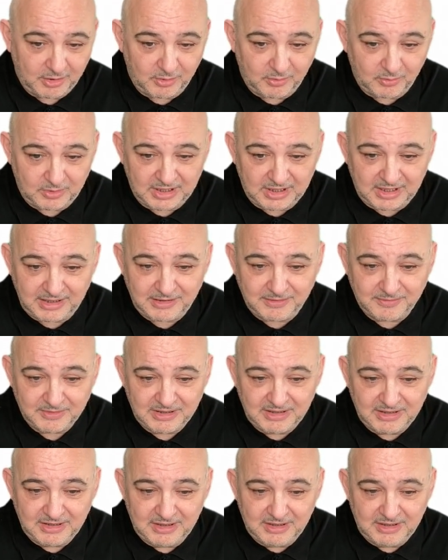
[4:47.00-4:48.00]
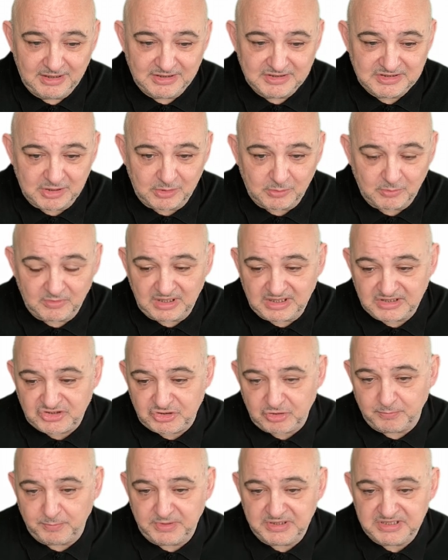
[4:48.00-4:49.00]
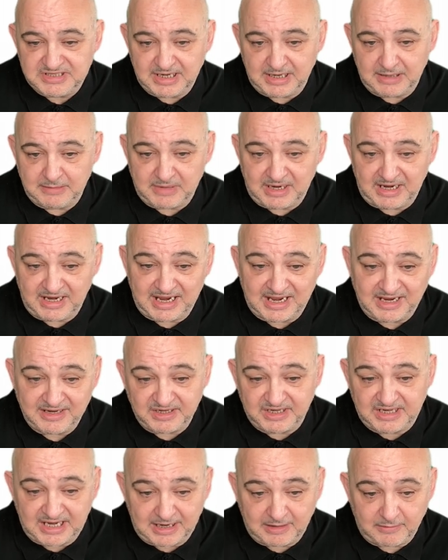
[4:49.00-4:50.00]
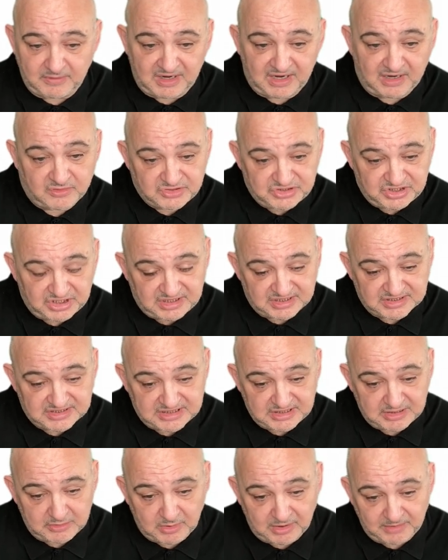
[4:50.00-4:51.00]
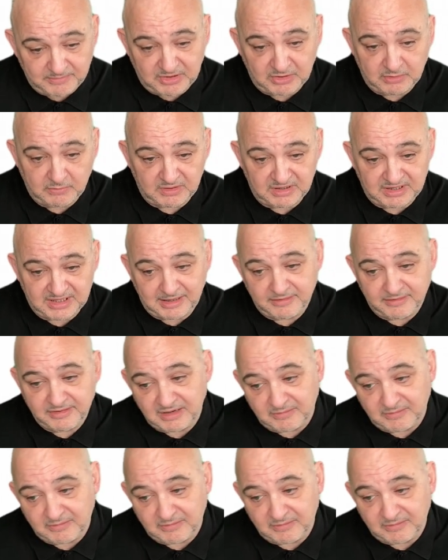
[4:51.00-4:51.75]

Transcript: Okay, so let's jump inside my ad account now so you can see what I'm doing with that.